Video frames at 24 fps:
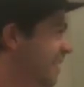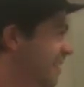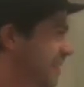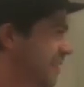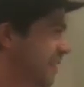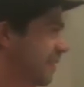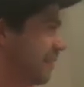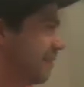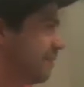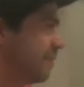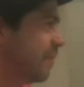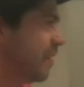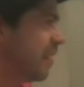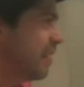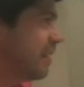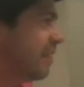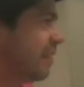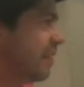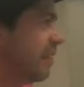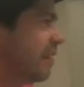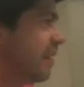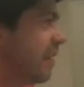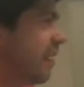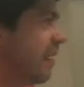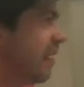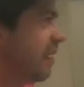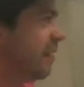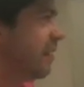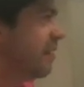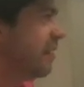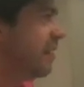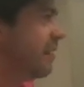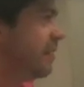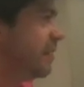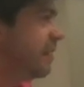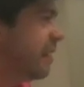to, like,
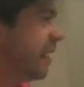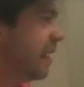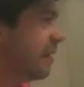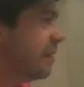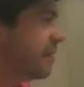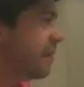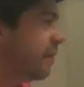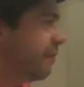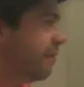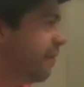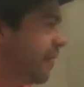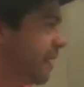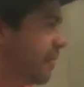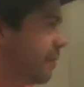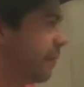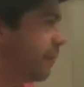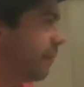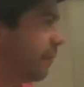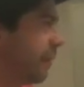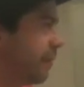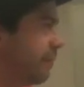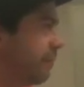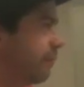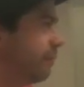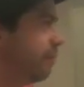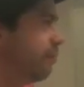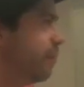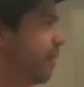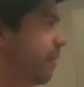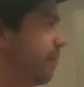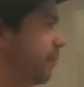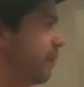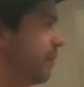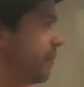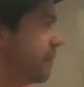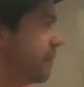it's so funny about when people